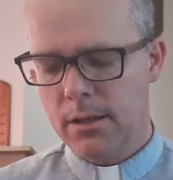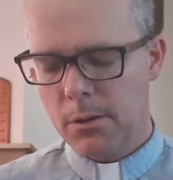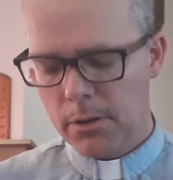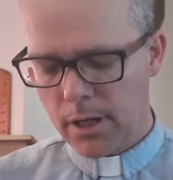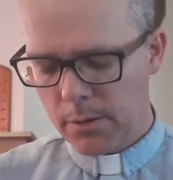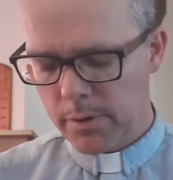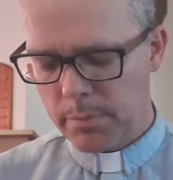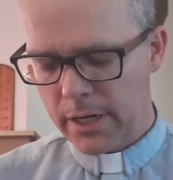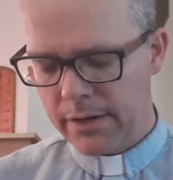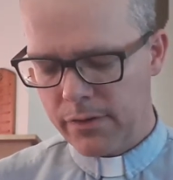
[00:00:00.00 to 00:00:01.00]
Lord God, we
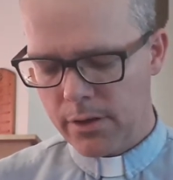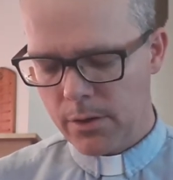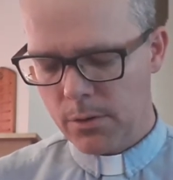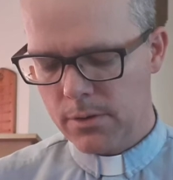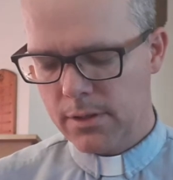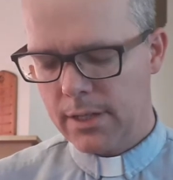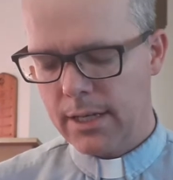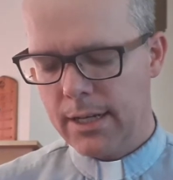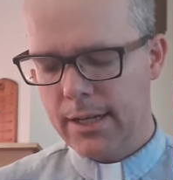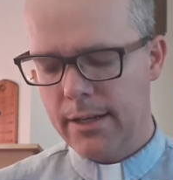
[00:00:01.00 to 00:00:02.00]
pray for those
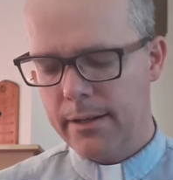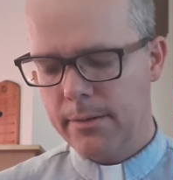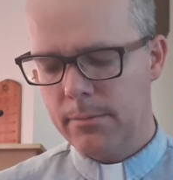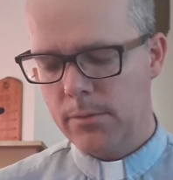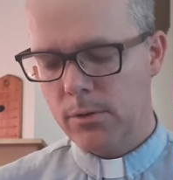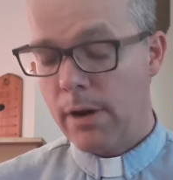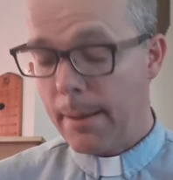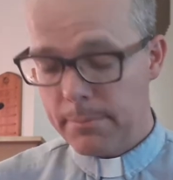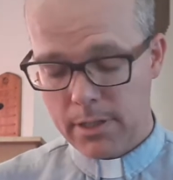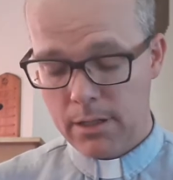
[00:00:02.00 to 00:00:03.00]
uh,
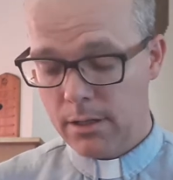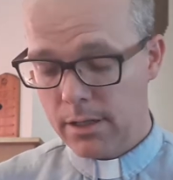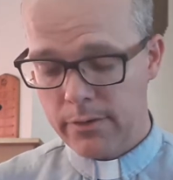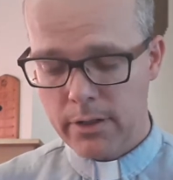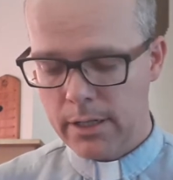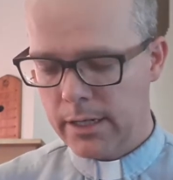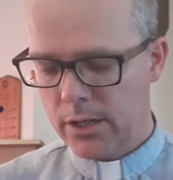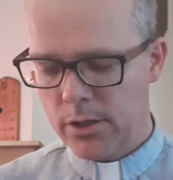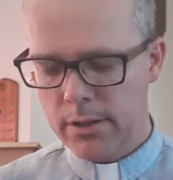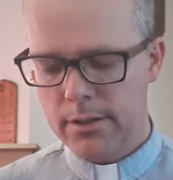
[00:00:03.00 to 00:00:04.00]
trapped in different
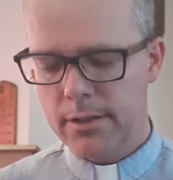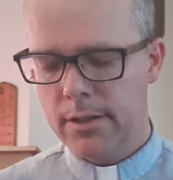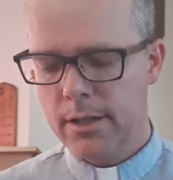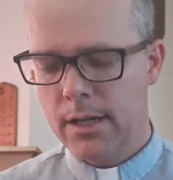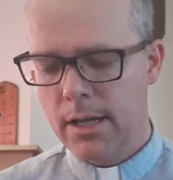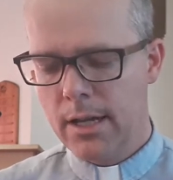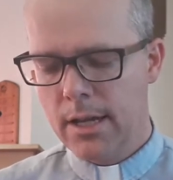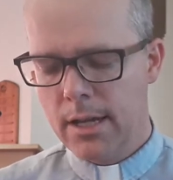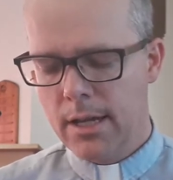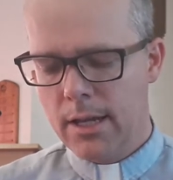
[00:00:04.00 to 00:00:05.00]
addictions
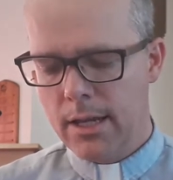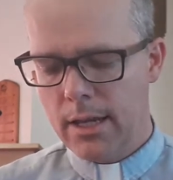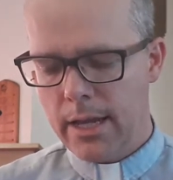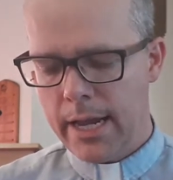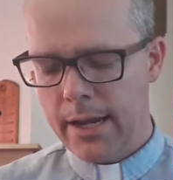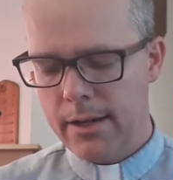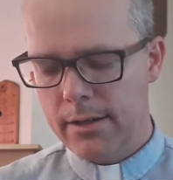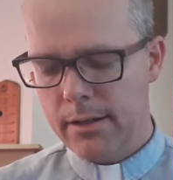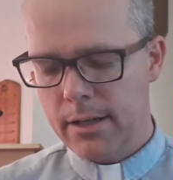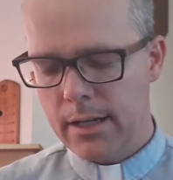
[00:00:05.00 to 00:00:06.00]
and
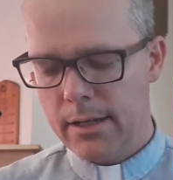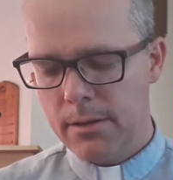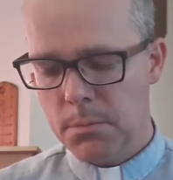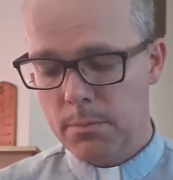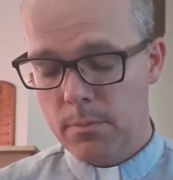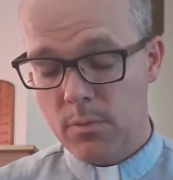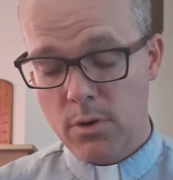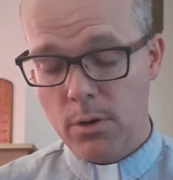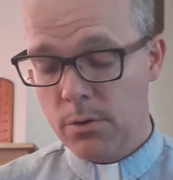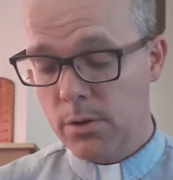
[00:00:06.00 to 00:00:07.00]
uh,
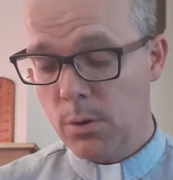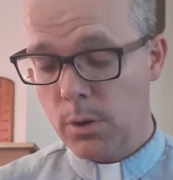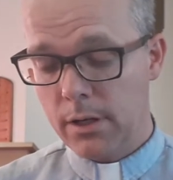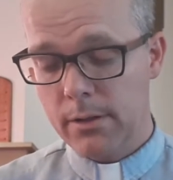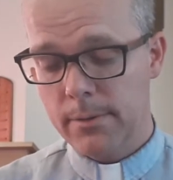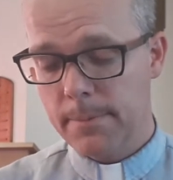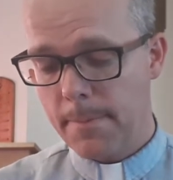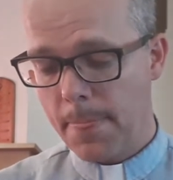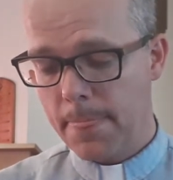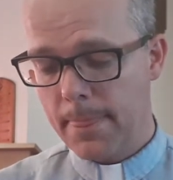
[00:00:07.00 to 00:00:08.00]
those who are
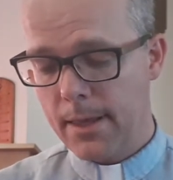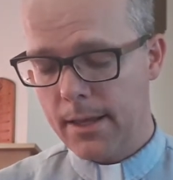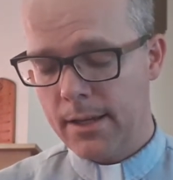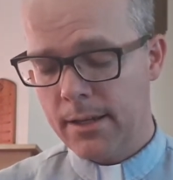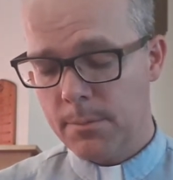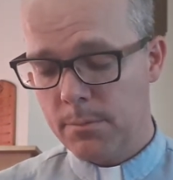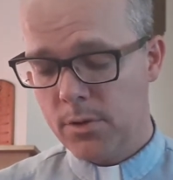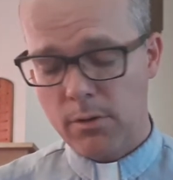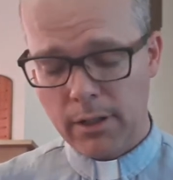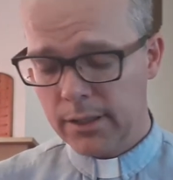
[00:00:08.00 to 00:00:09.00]
uh,
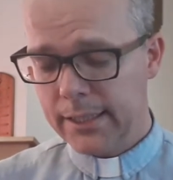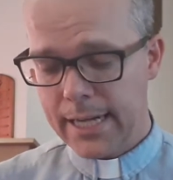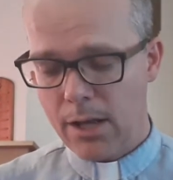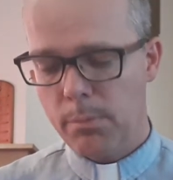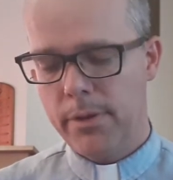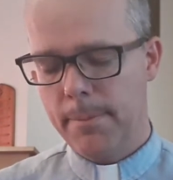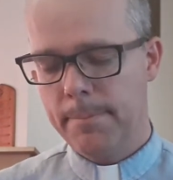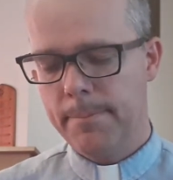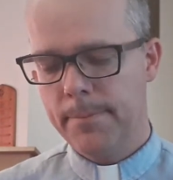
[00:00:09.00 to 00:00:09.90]
struggling to help them.